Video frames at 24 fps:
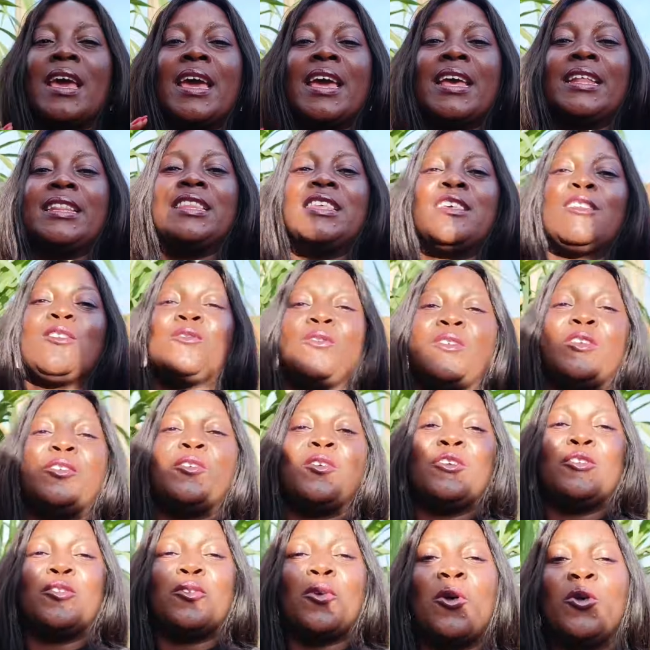And this
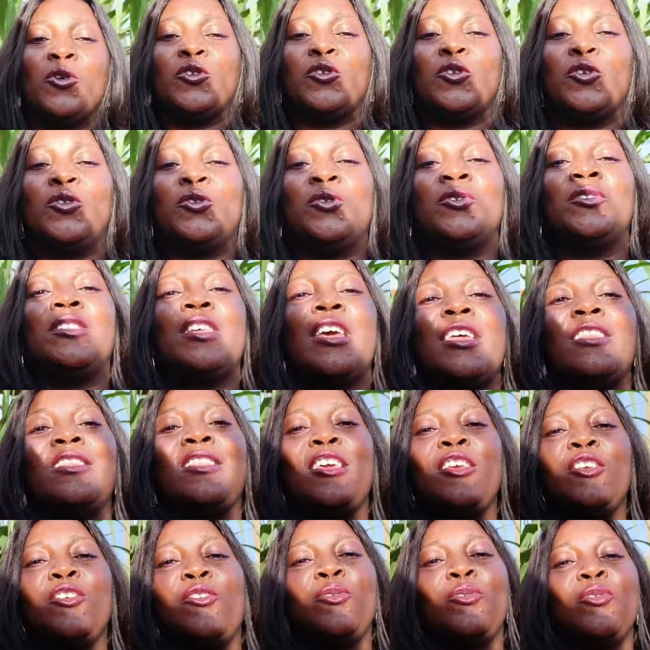video is also to say
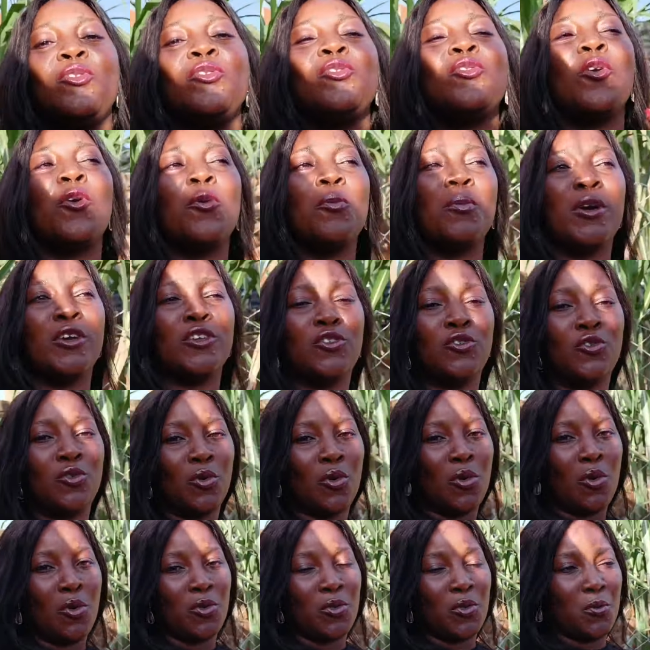thank you so much
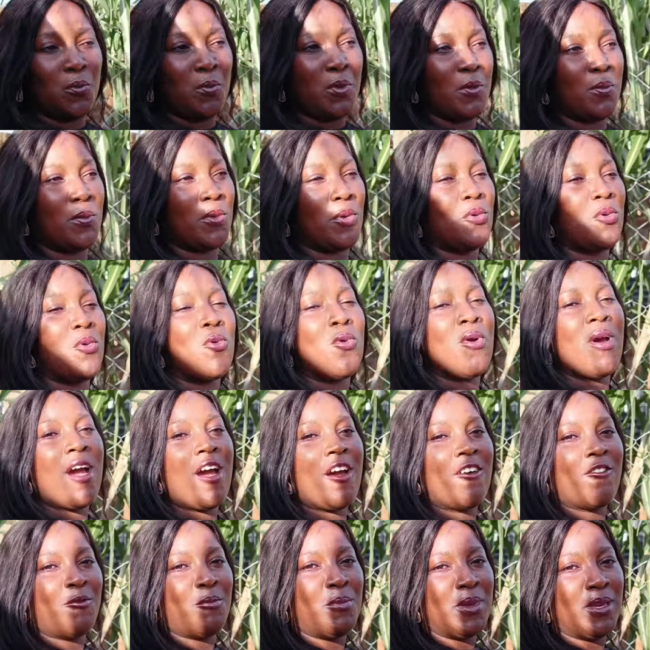to all the people who
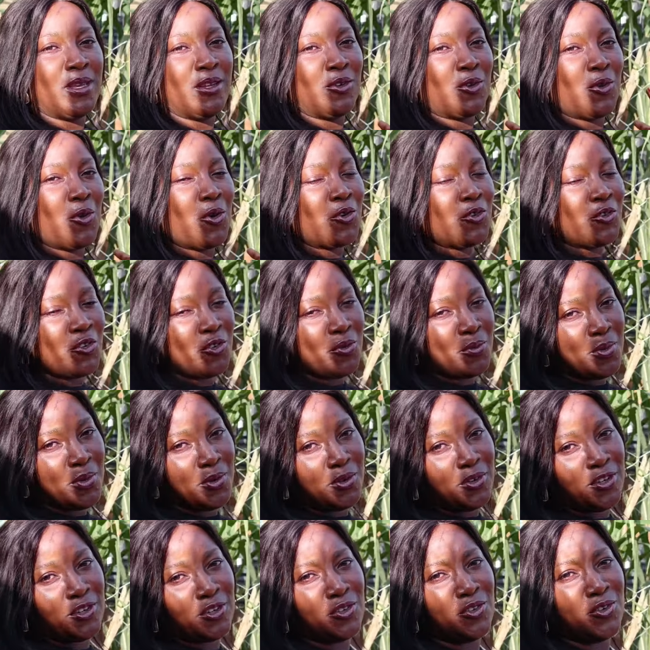have been
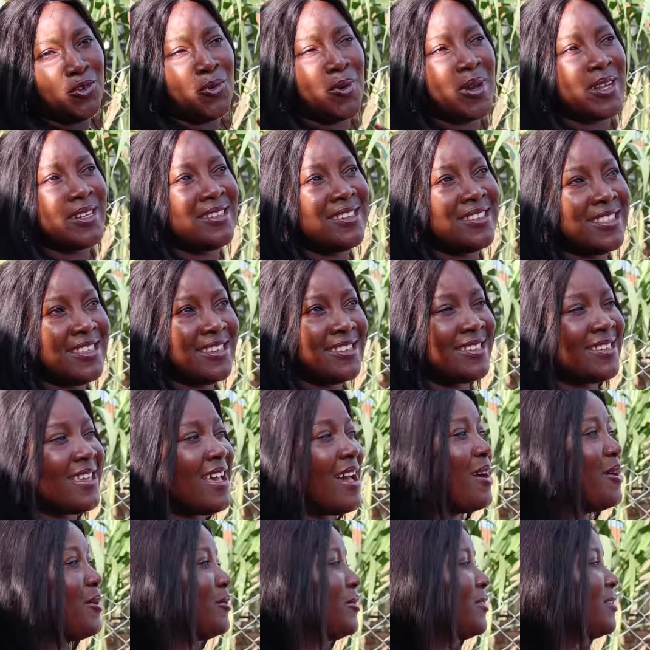contributing towards this
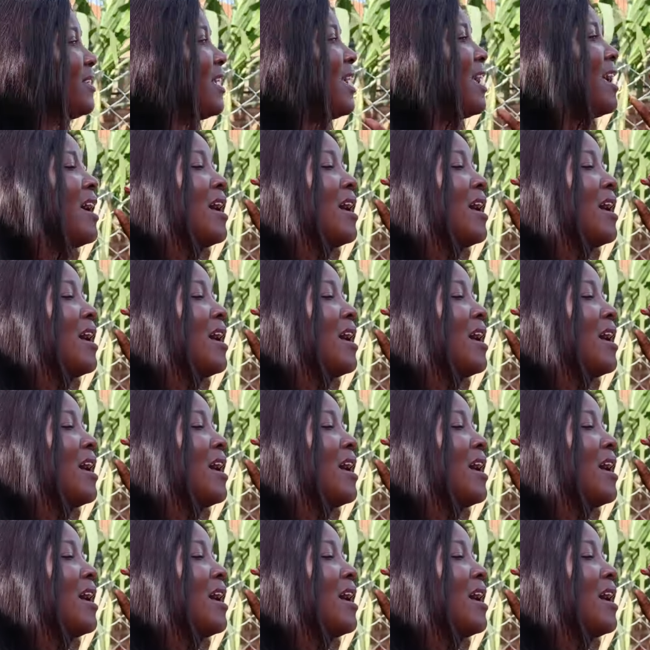house,